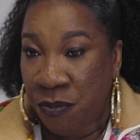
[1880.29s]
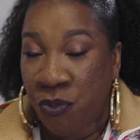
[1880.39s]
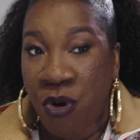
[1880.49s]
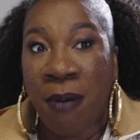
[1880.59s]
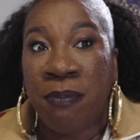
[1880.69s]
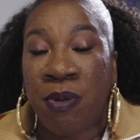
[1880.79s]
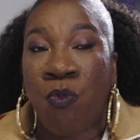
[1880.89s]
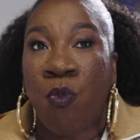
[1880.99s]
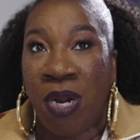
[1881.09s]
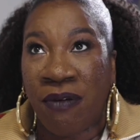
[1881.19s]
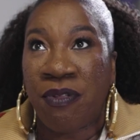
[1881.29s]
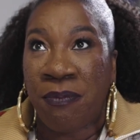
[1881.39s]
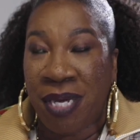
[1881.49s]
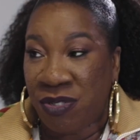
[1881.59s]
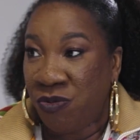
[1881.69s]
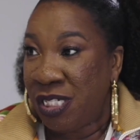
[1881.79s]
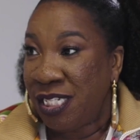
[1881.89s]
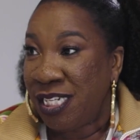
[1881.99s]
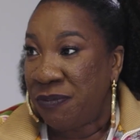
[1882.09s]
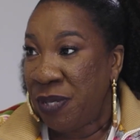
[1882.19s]
probably one of the best
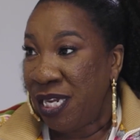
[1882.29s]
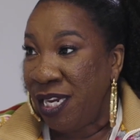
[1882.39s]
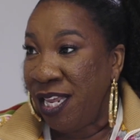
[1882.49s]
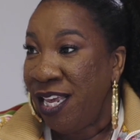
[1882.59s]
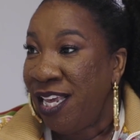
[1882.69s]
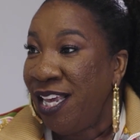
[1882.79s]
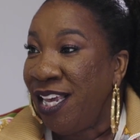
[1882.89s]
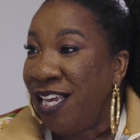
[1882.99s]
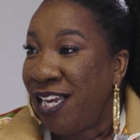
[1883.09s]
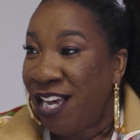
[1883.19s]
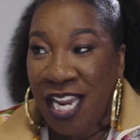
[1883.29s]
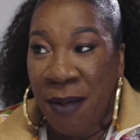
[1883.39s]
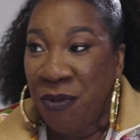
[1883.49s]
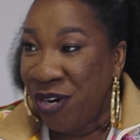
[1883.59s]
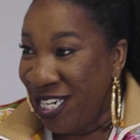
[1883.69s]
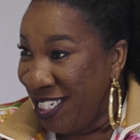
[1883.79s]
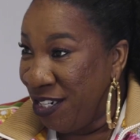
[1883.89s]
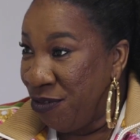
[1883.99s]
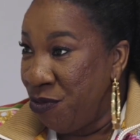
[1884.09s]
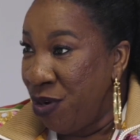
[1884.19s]
ones has been
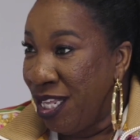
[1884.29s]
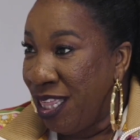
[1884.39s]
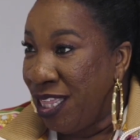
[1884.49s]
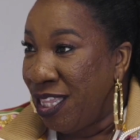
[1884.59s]
collaboration with